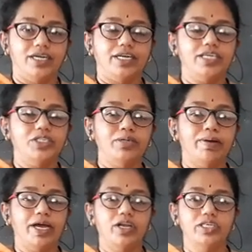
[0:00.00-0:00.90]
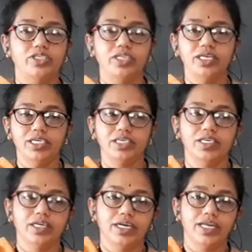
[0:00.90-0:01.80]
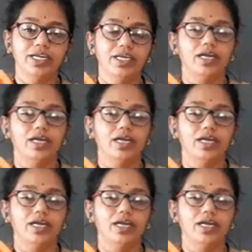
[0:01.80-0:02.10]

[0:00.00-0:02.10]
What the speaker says: teaching biology in